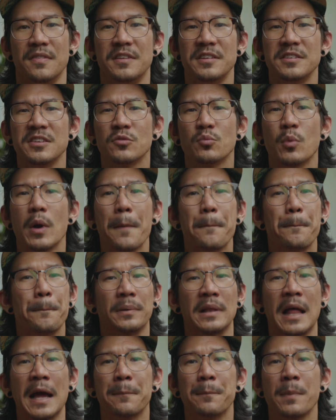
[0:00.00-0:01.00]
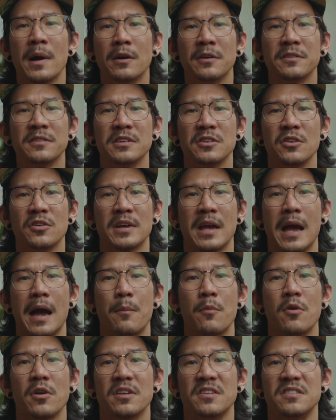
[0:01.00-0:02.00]
This is where black balancing your
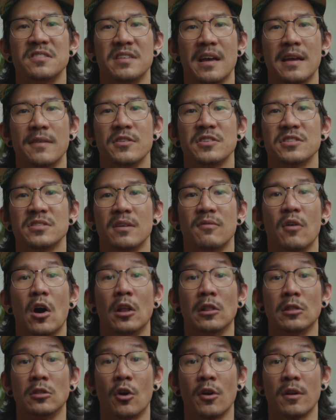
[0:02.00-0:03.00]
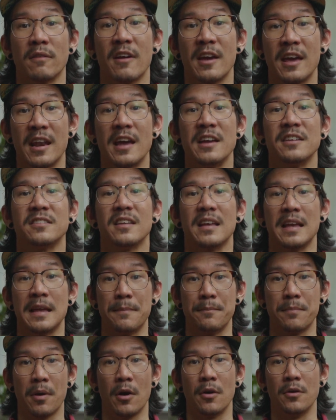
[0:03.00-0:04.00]
camera can save yourself a lot of headaches
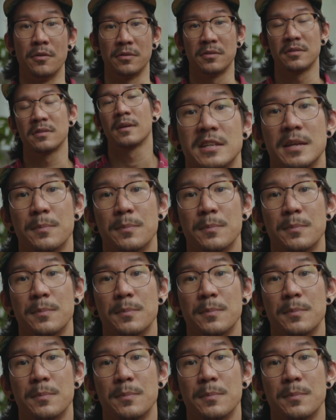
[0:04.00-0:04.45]
in post.